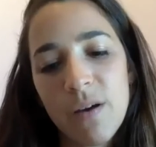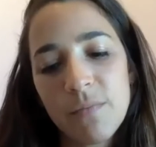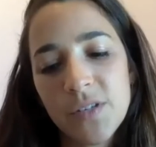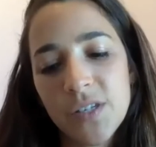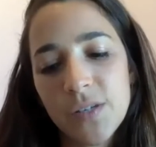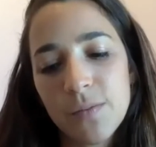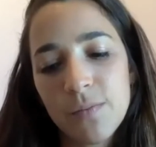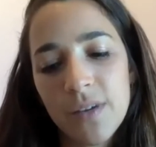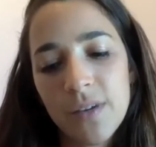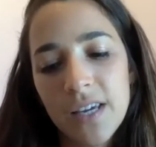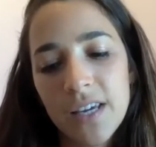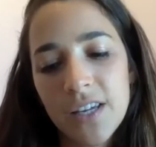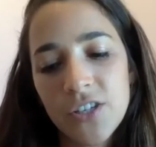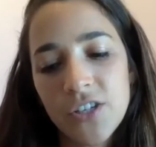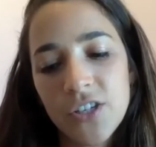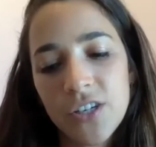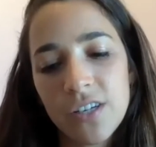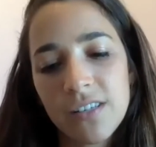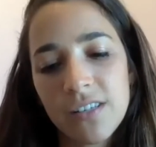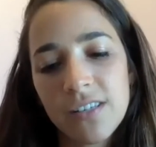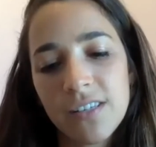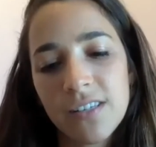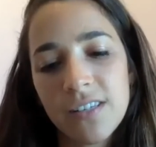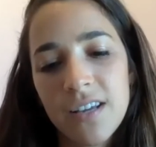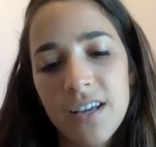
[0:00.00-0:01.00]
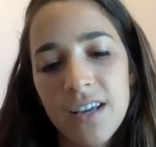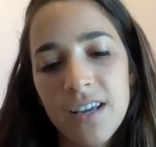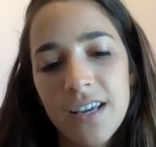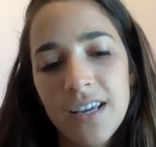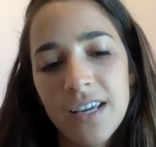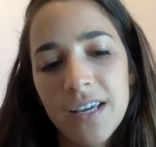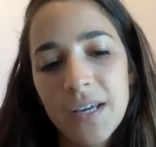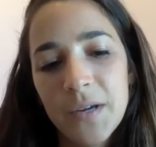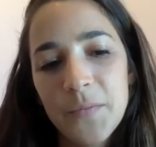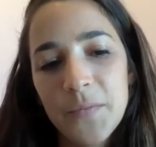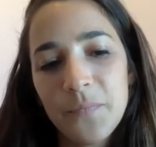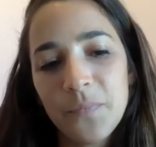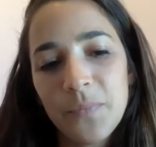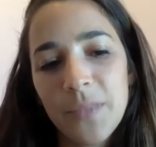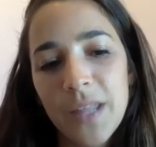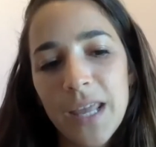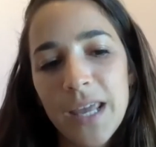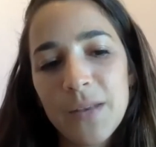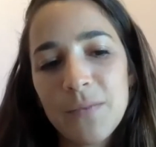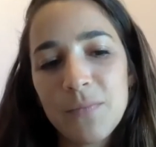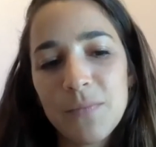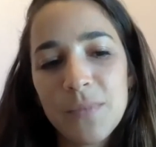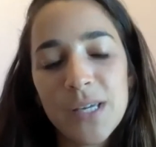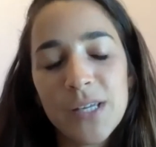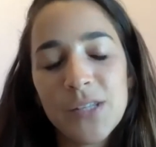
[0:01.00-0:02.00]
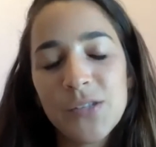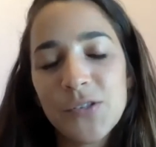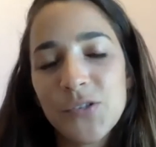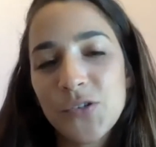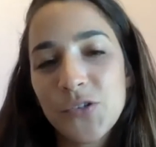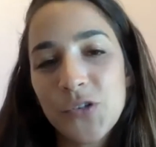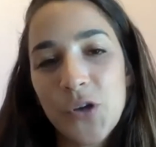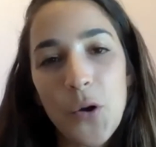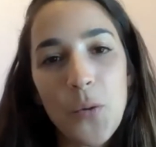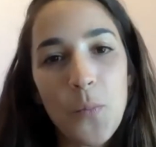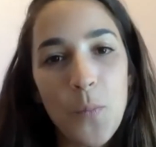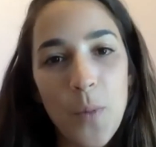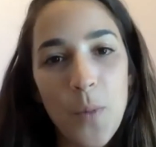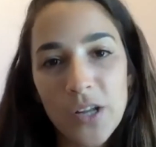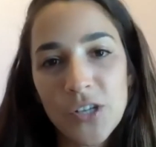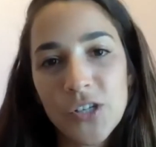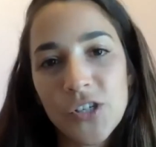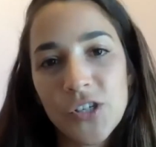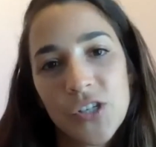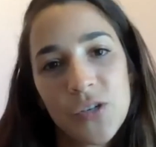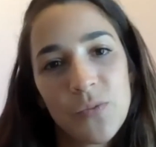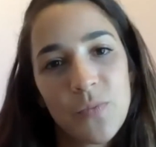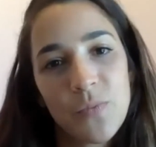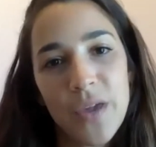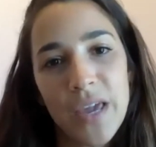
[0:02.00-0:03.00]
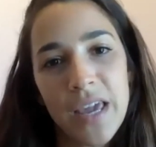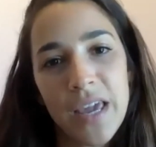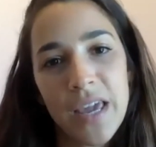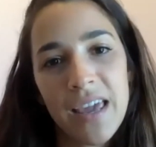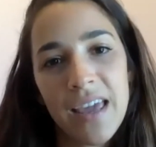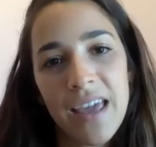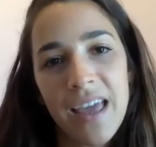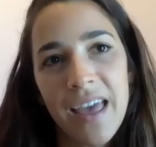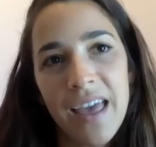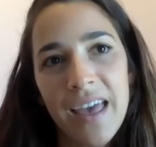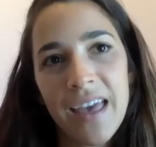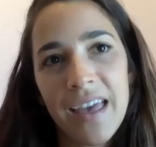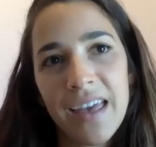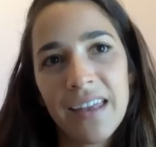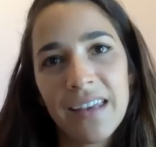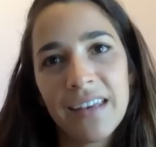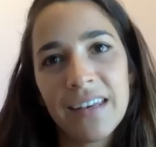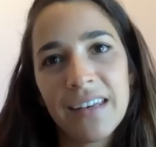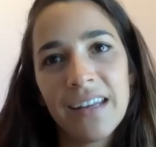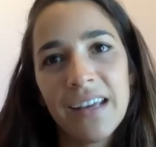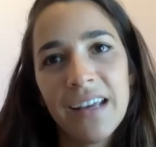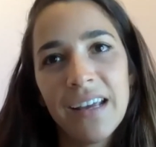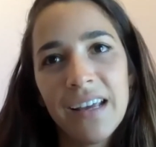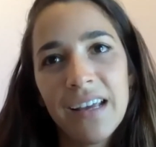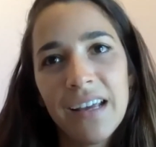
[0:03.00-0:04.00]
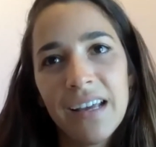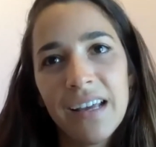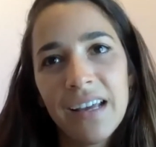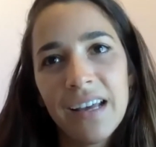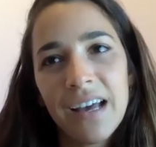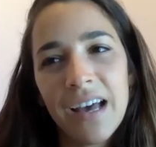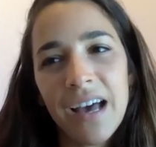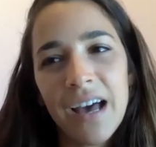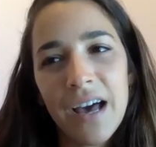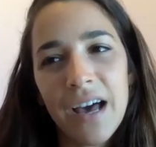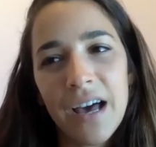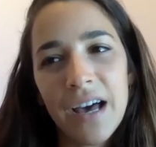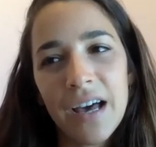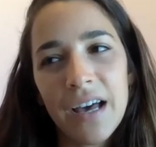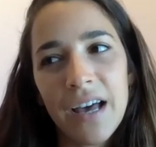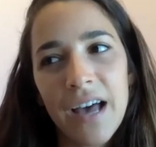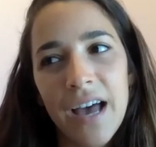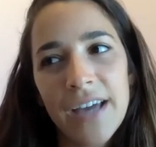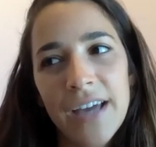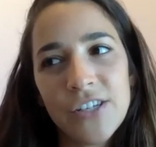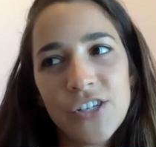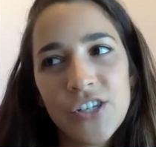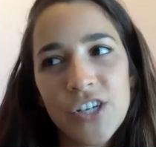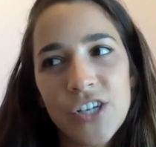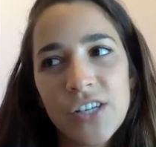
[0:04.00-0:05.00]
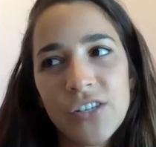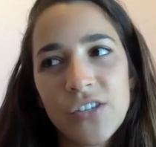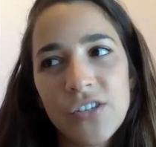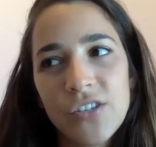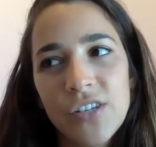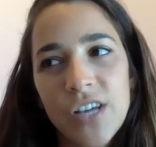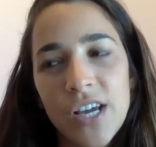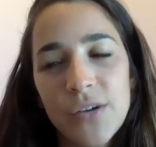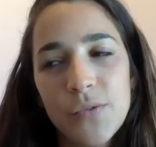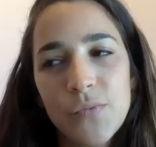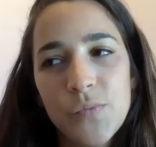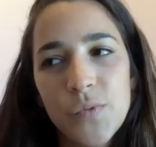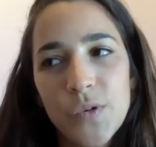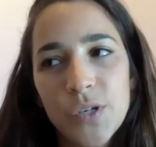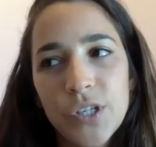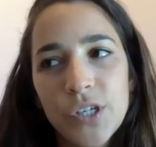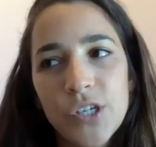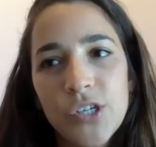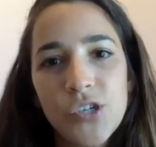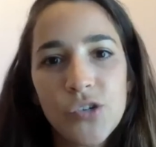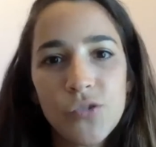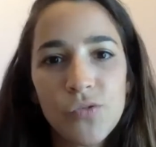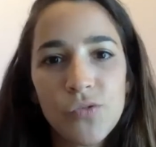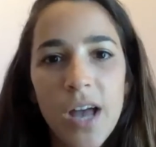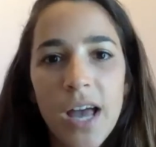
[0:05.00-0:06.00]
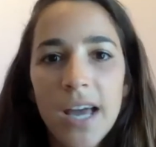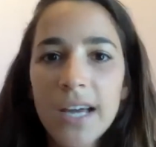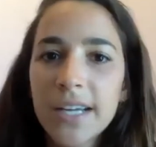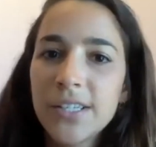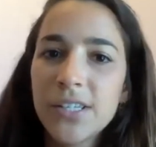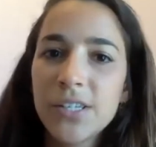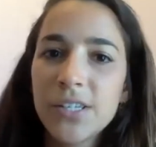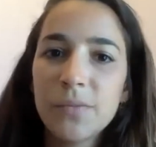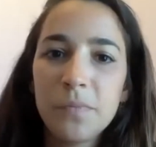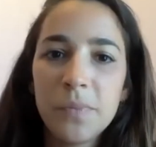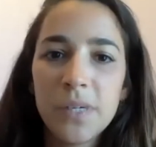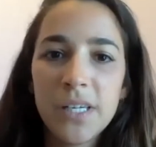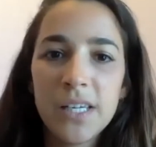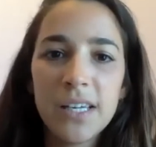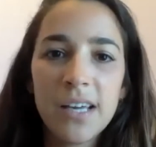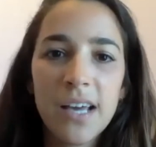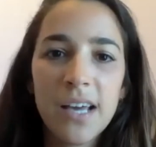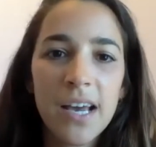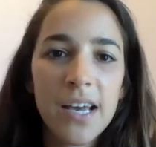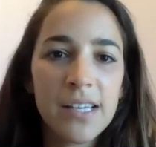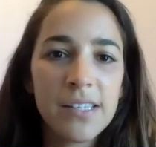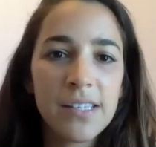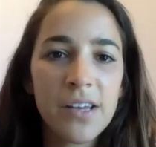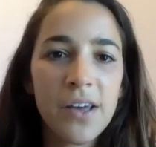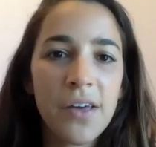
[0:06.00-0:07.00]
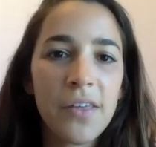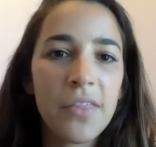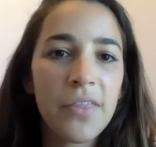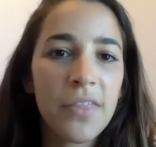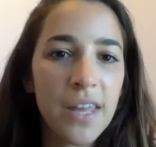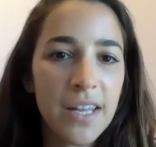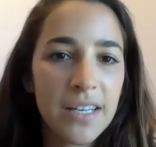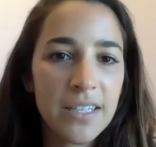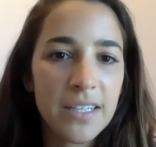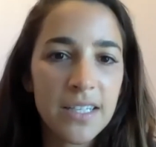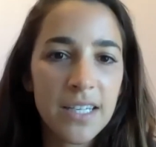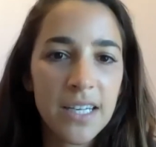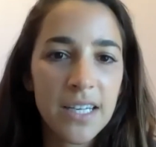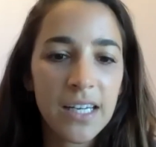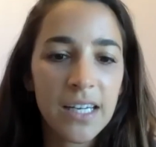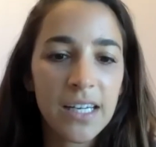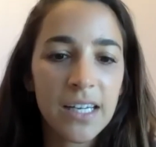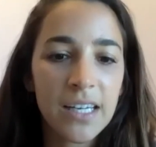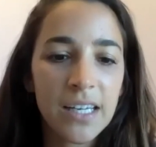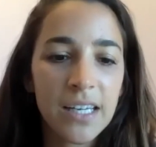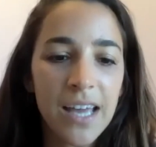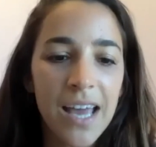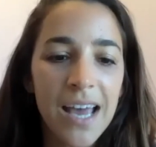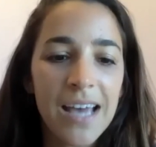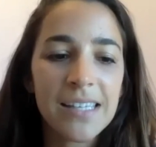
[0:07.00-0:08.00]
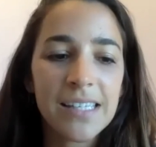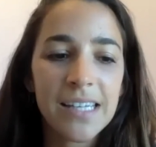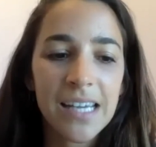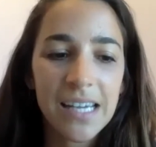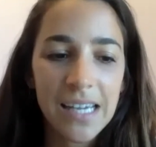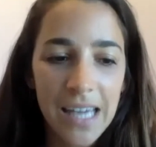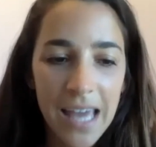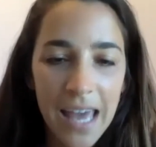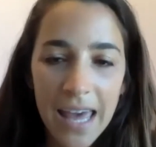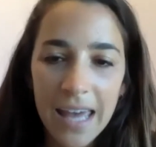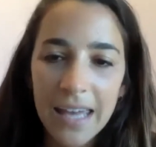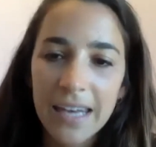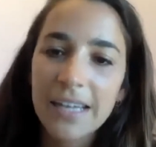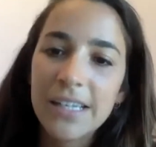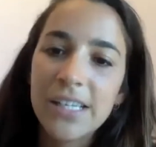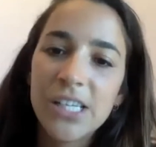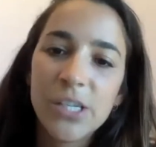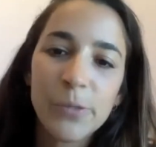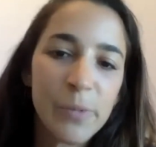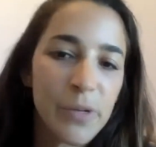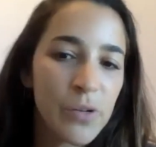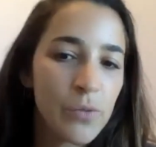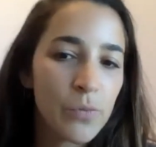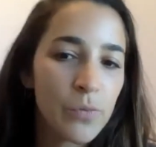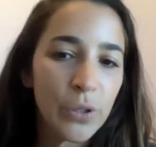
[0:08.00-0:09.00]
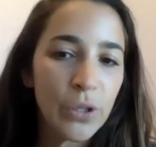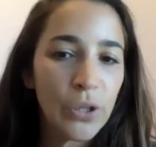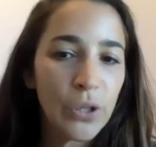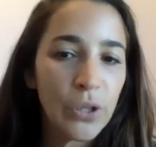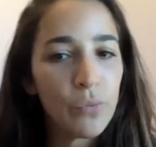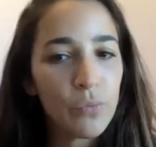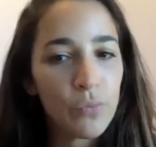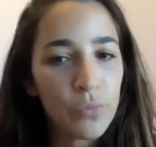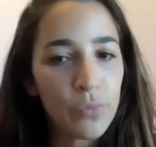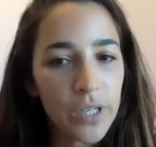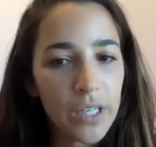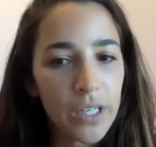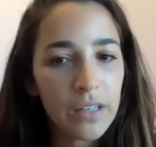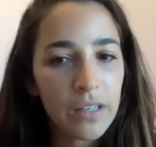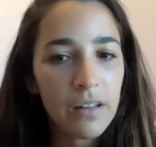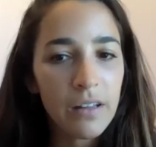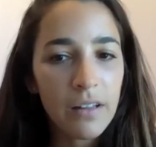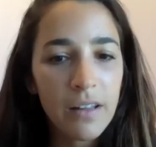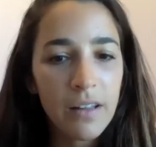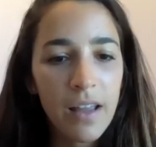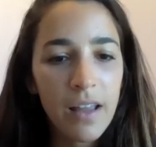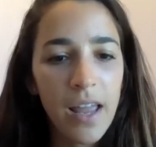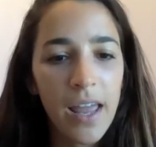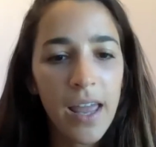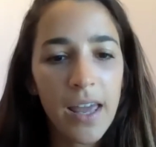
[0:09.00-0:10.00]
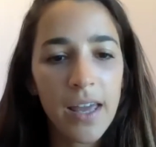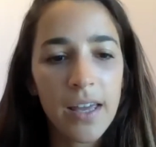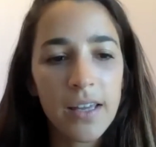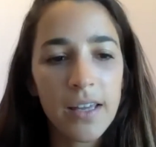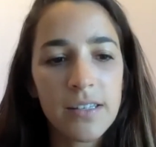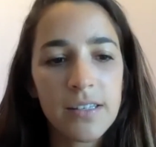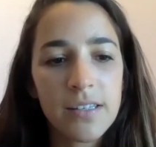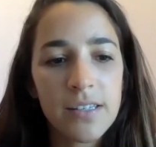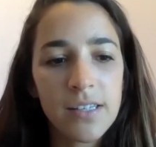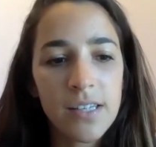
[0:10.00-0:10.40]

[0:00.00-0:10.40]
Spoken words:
to me, it means so much to me. And I really try to be as authentic as I can and to be really real. And